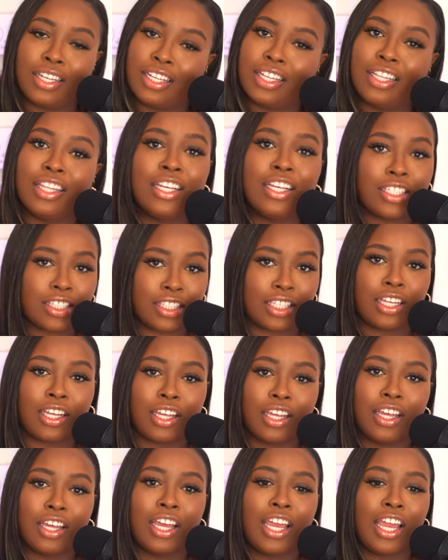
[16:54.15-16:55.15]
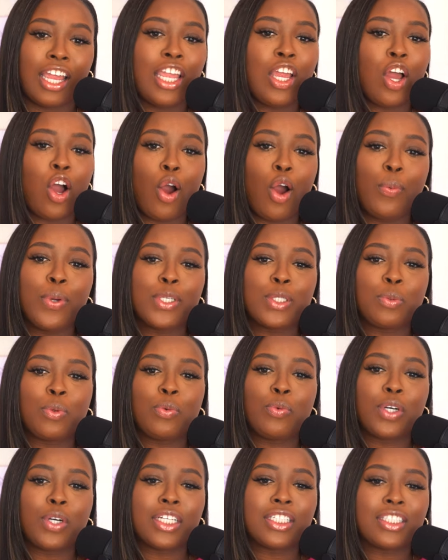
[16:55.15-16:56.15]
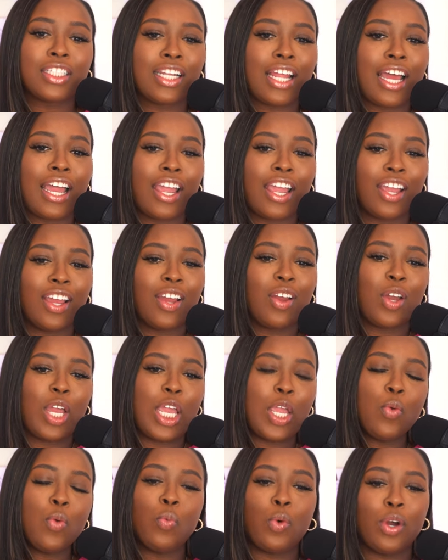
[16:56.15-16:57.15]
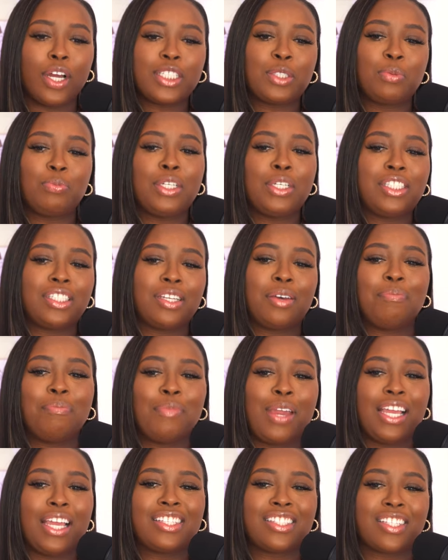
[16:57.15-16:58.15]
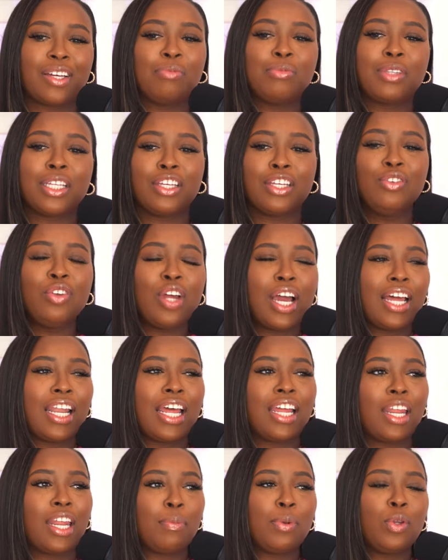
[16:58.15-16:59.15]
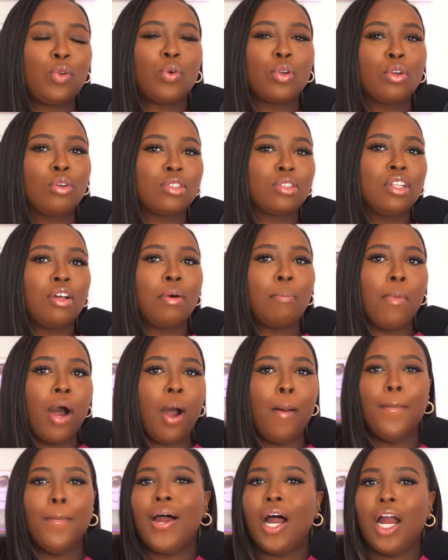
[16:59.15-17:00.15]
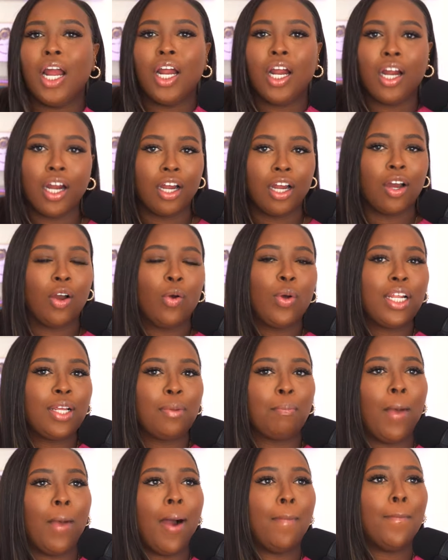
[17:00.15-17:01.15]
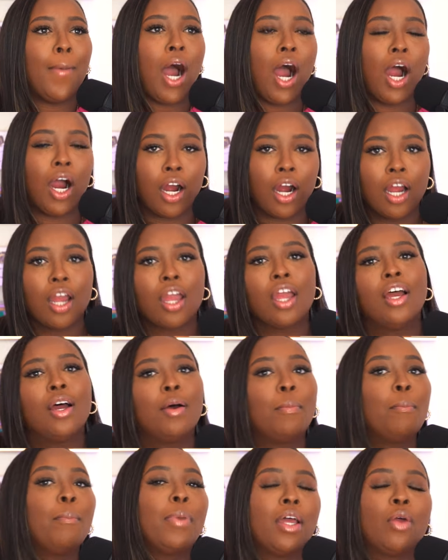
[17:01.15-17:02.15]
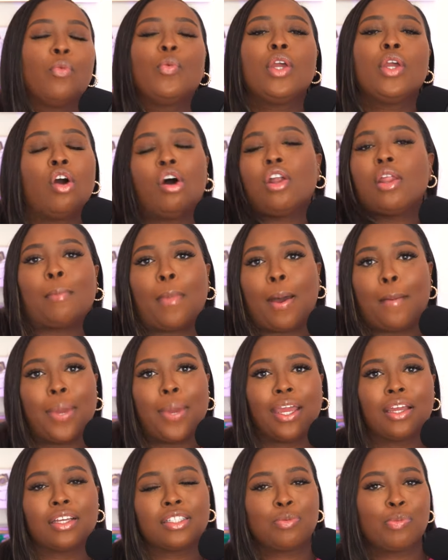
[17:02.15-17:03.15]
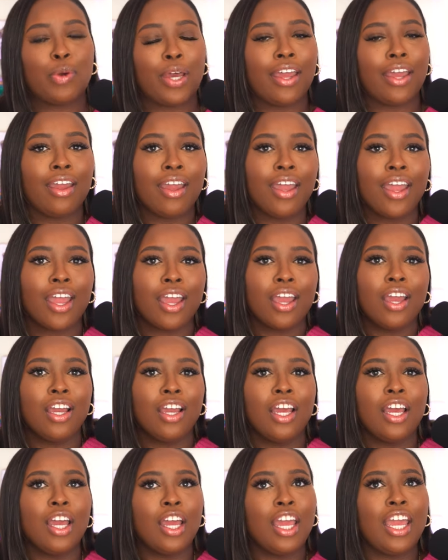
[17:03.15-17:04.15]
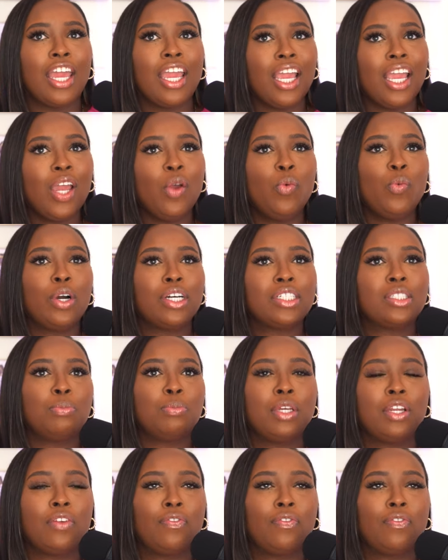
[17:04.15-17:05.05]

listen, and he always be wanting to, like, he wants me to make something. You know how, like, they be doing those little mukbang, mukbang, but we call it mukbangs. But he wants me